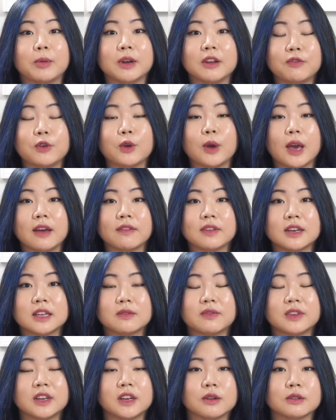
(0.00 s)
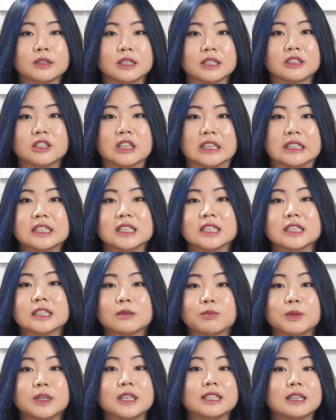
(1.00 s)
But if you have any video
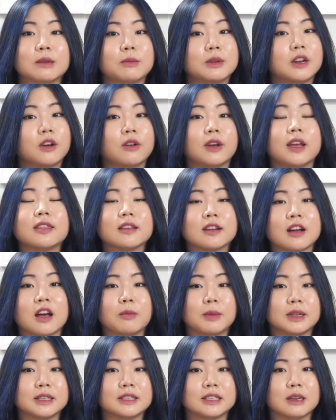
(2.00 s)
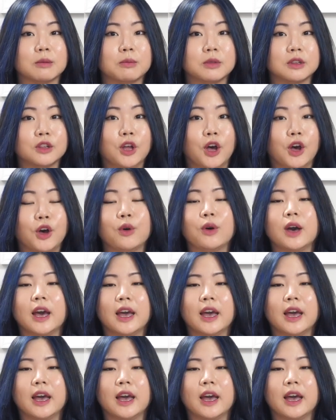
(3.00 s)
suggestions, please let me know in the comments down below.